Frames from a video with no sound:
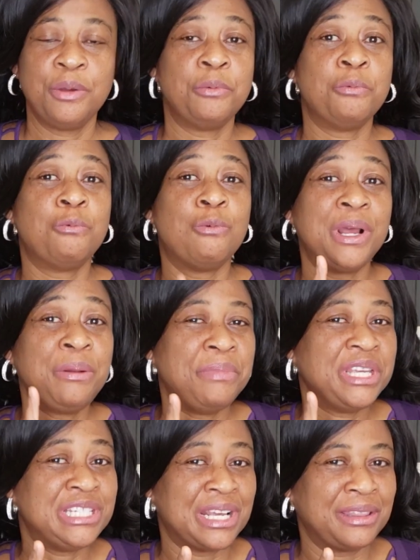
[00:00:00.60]
One
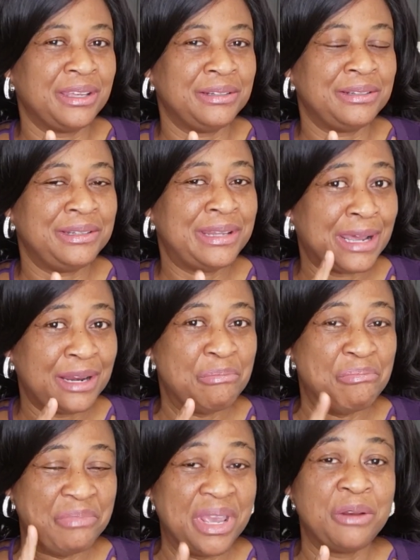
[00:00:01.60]
major thing that
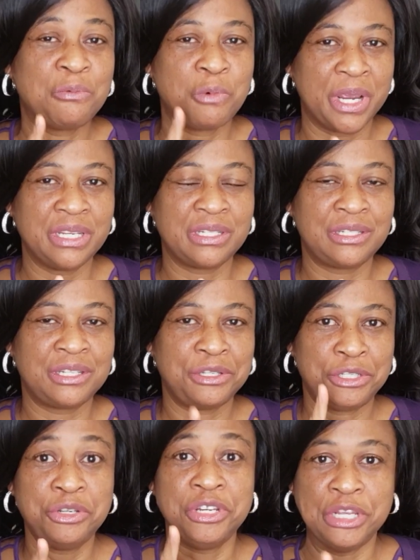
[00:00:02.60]
men wish
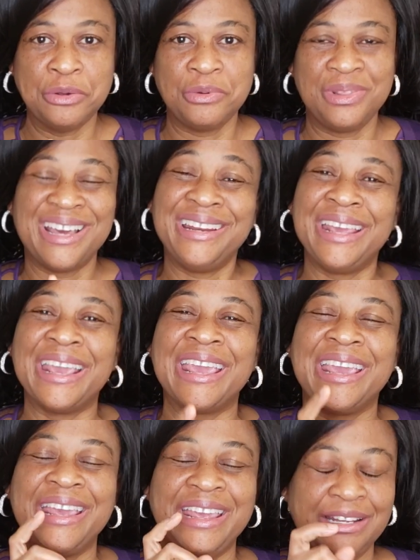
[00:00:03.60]
you knew that they
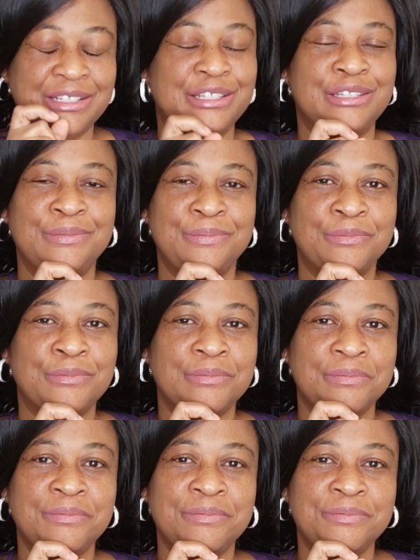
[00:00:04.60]
hate.
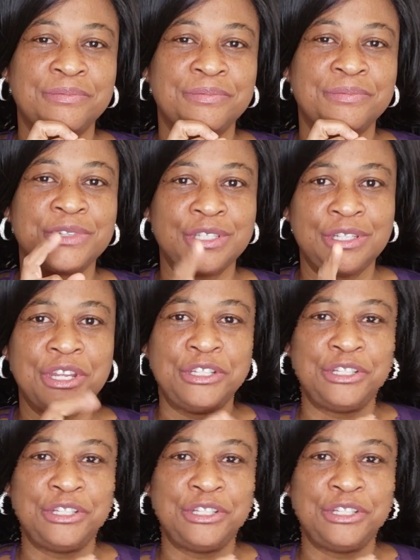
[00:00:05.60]
Stay